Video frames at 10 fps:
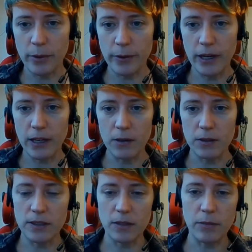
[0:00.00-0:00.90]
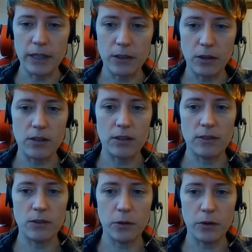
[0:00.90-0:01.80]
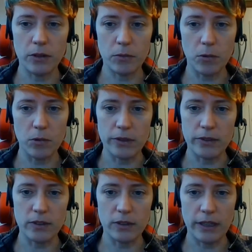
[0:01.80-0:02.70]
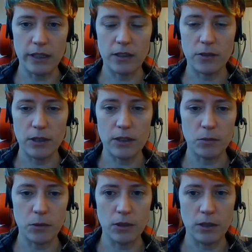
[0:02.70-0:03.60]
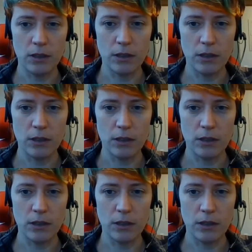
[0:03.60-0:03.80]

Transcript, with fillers: perennials that might not destroy the walls like trees would?